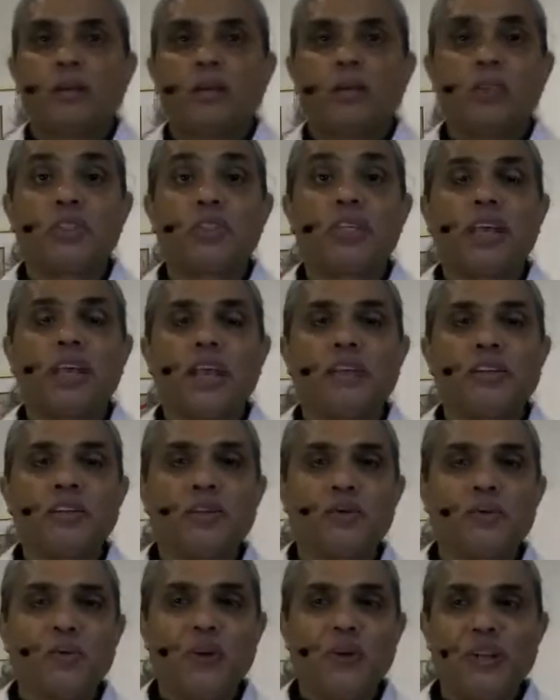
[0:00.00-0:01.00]
Once again,
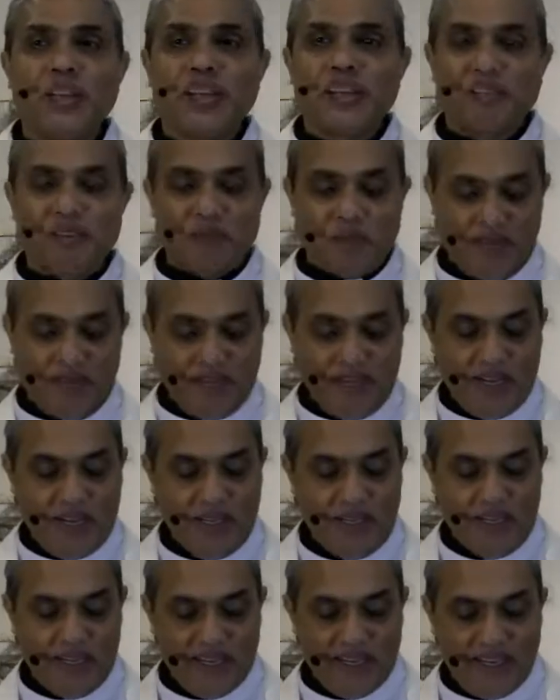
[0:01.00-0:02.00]
good morning, everybody.
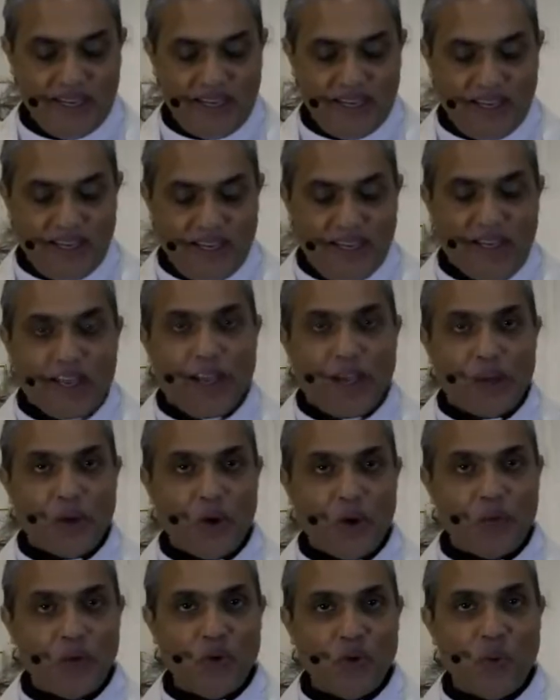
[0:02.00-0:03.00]
I
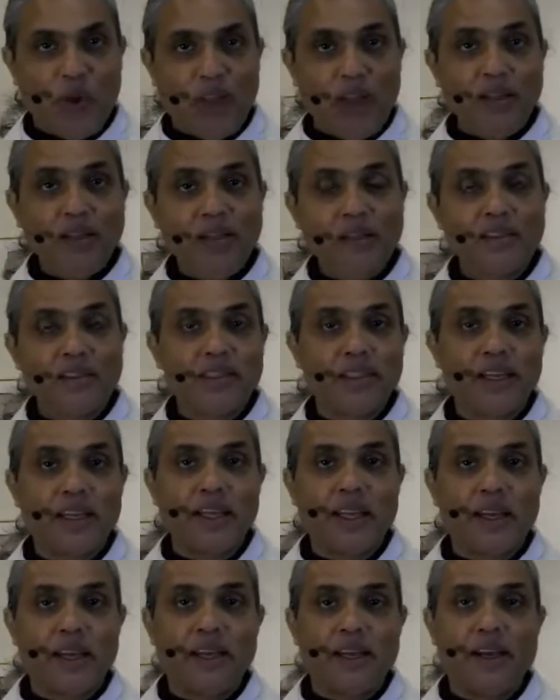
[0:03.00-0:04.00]
hope you're well,
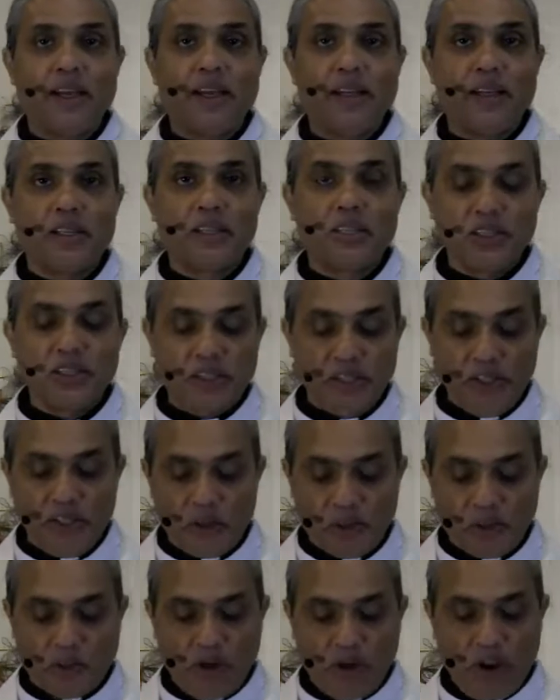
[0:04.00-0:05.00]
and let's continue
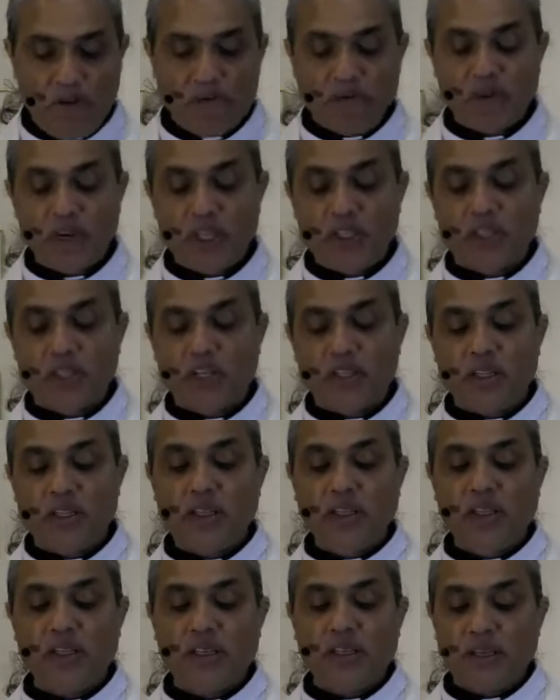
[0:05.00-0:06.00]
to pray for each
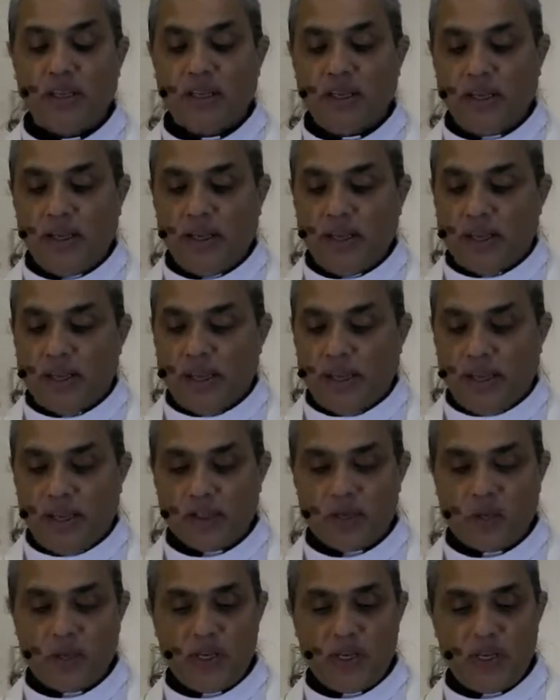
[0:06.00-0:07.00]
other
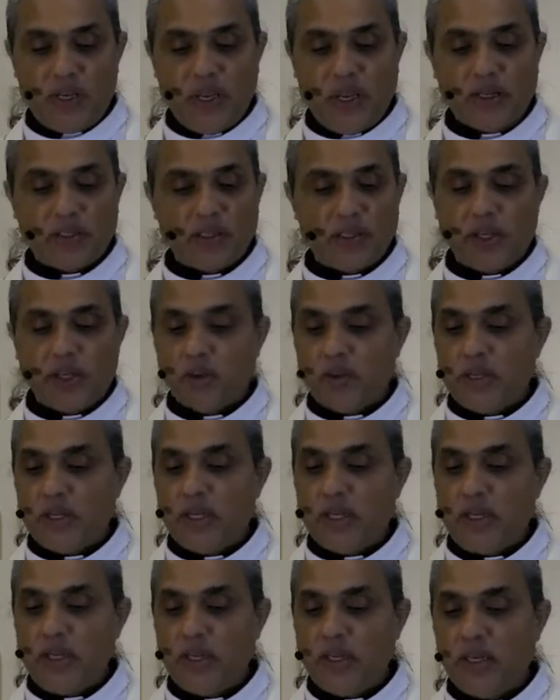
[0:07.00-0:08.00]
as we
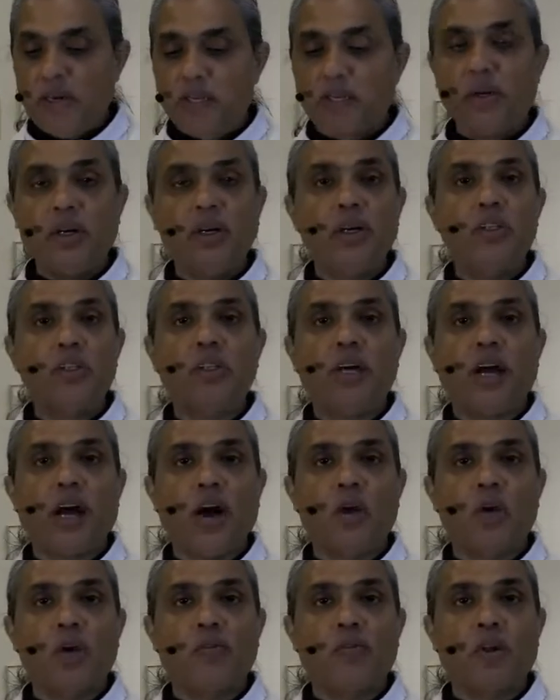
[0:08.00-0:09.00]
slowly emerge
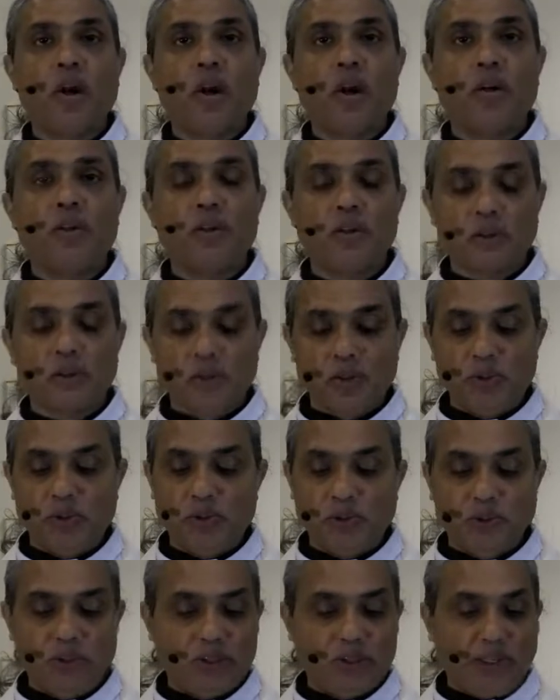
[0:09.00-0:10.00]
out of our
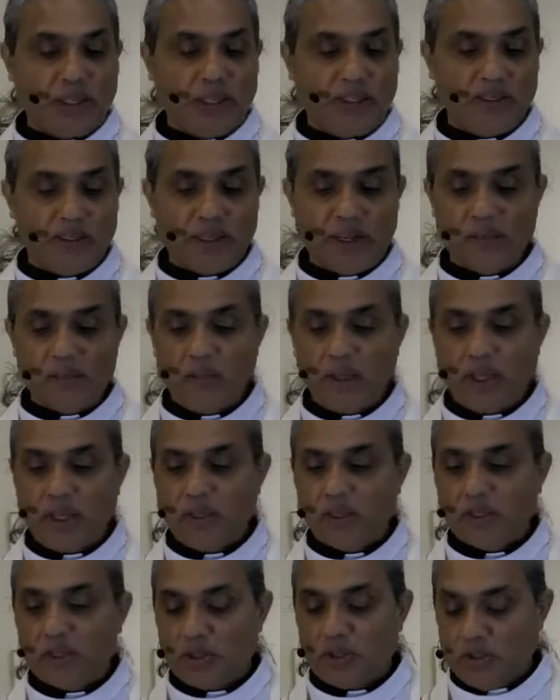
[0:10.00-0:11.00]
cocoons and
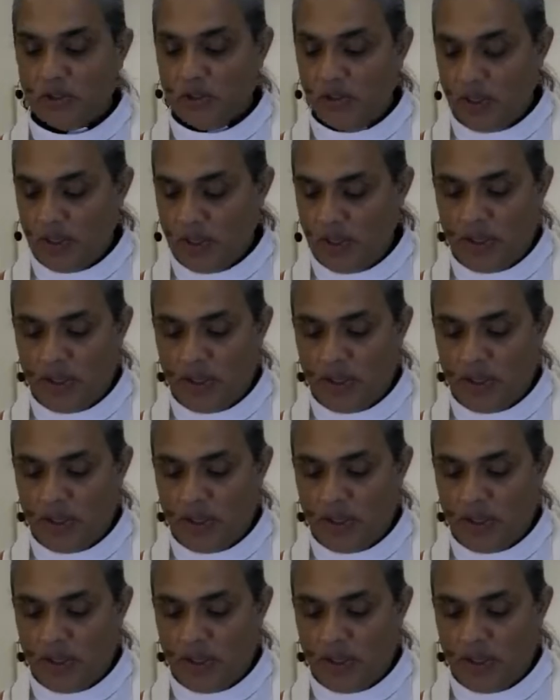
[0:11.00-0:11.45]
begin to